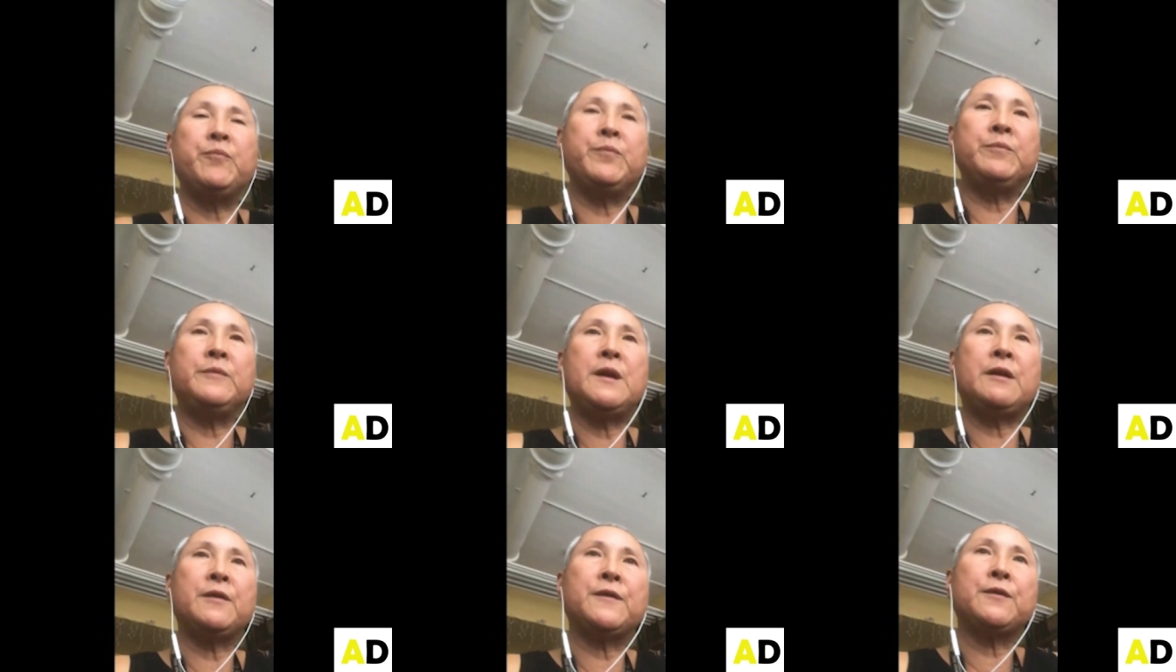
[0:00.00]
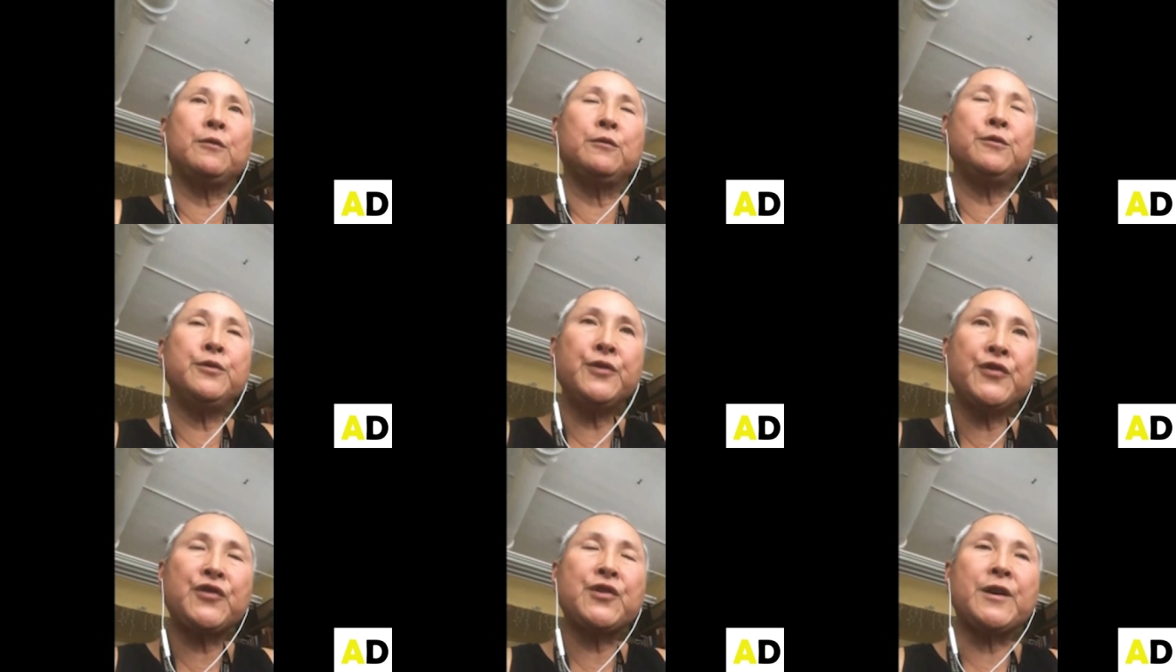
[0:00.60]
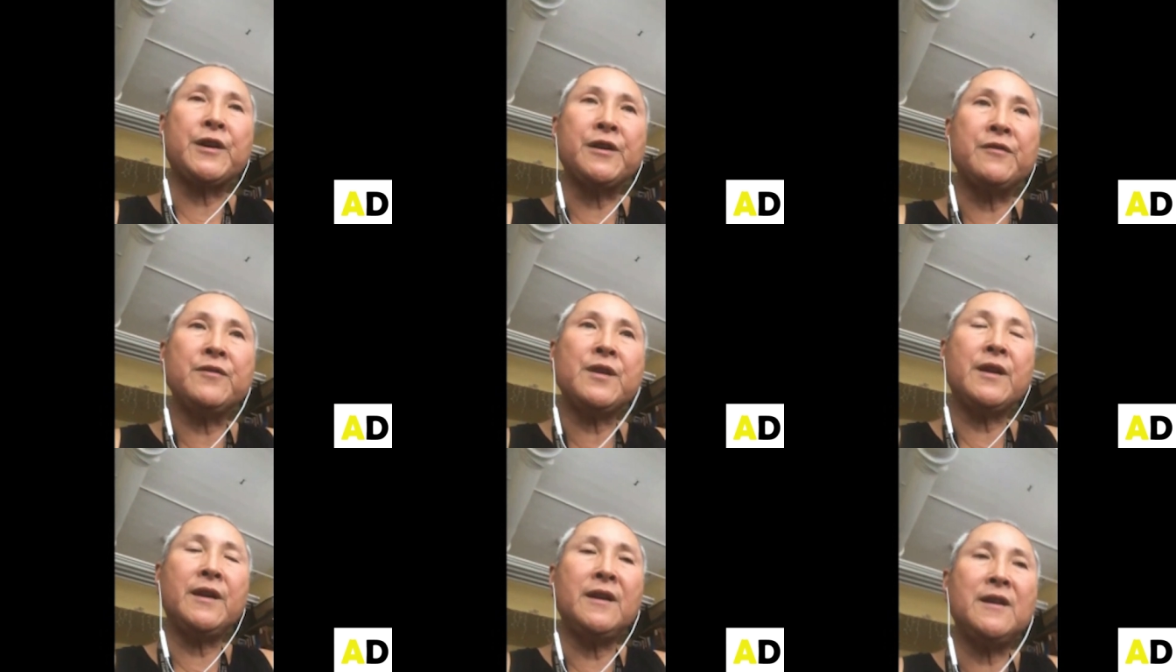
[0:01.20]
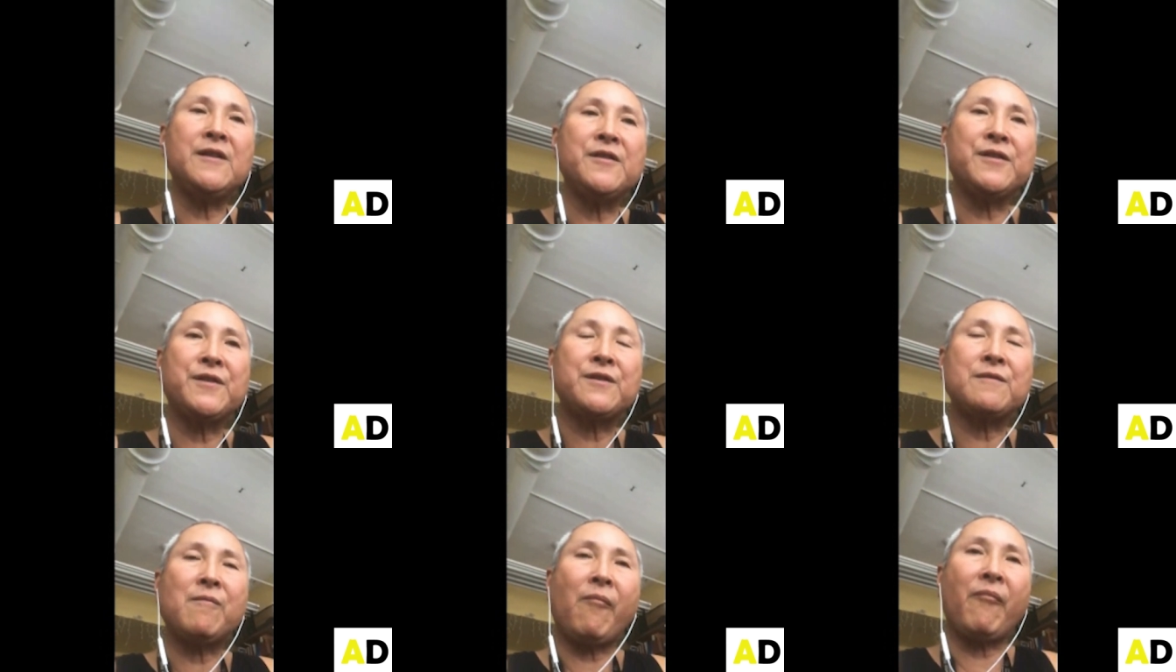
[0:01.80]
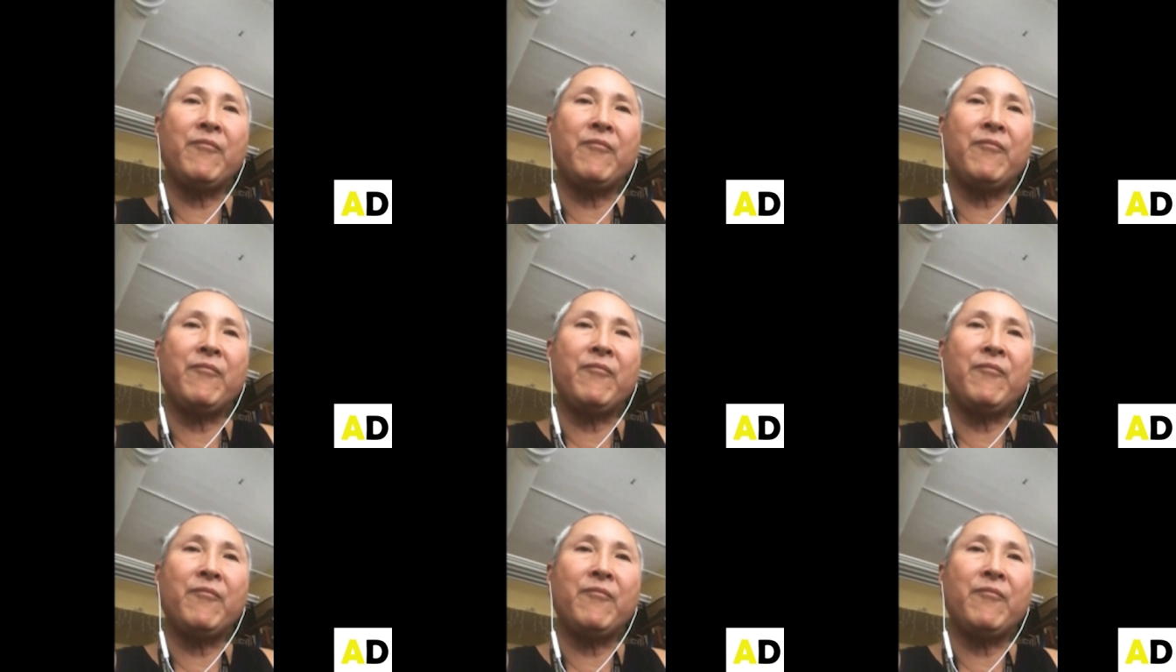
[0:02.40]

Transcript: The solution is